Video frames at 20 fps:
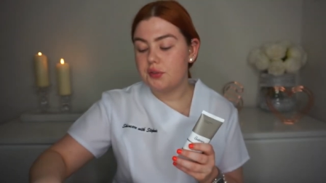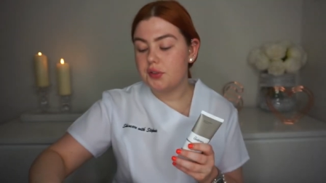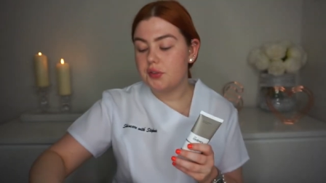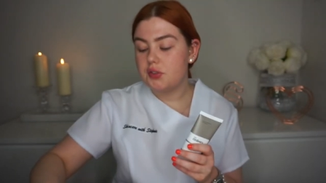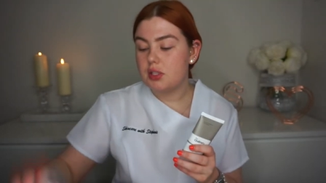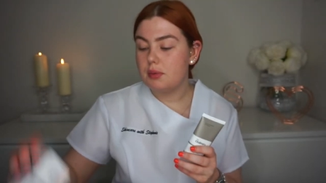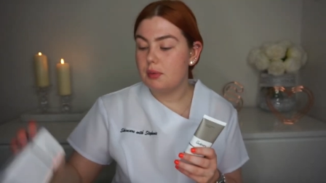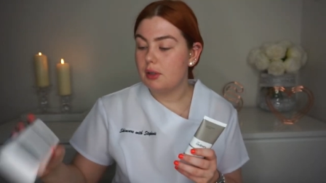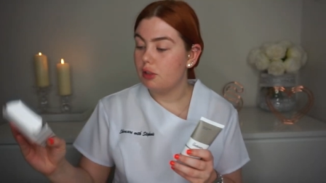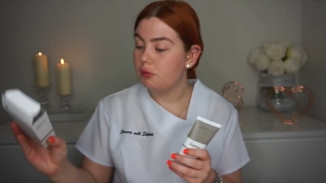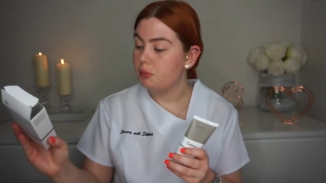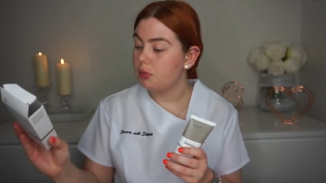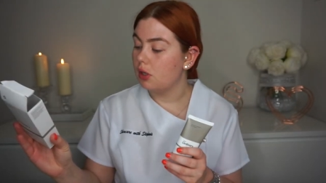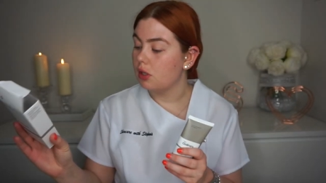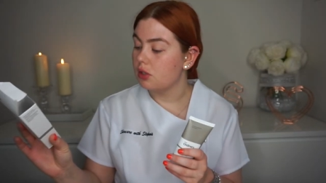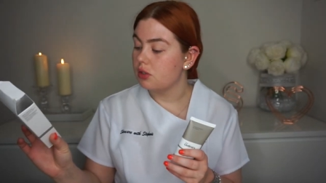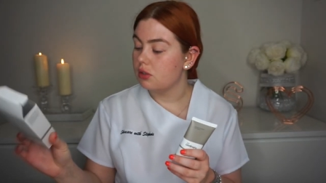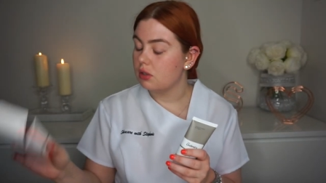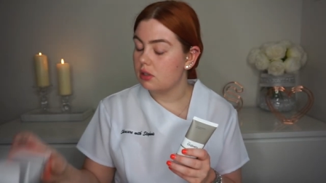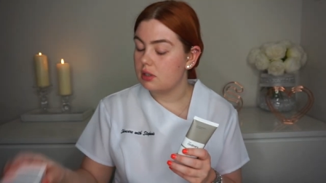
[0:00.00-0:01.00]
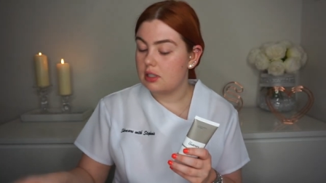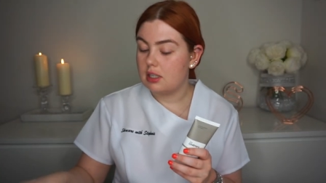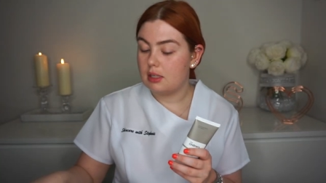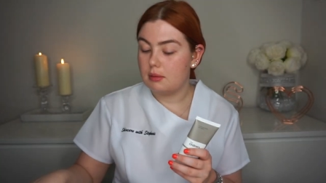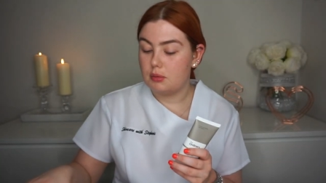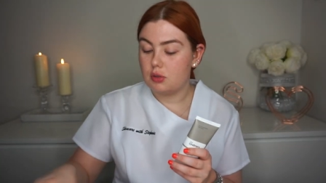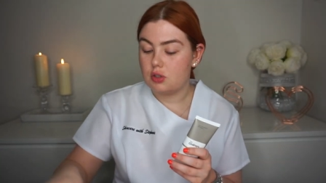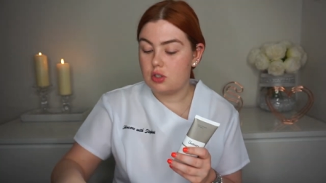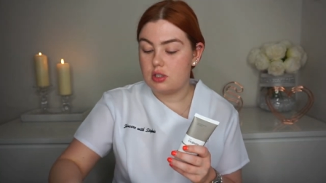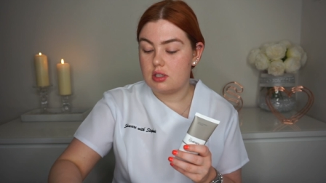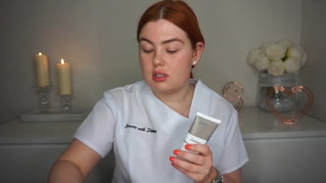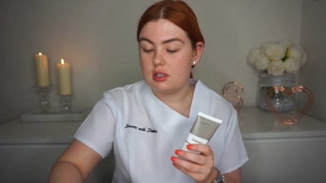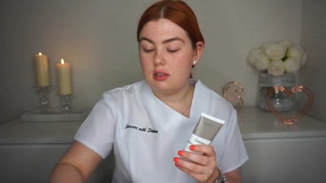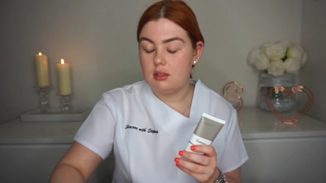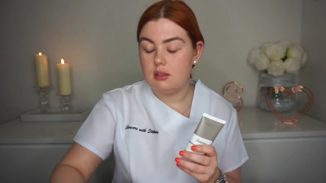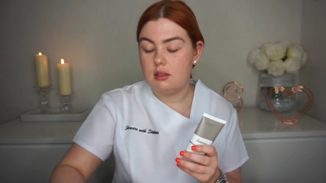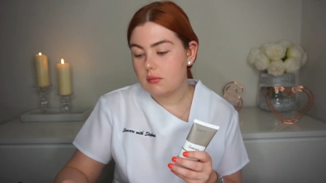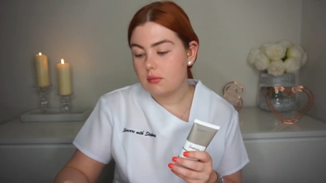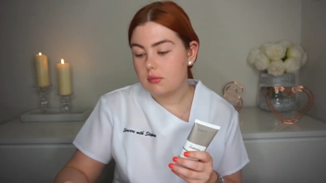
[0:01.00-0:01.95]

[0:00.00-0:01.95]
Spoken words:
50ml of product. How much is it?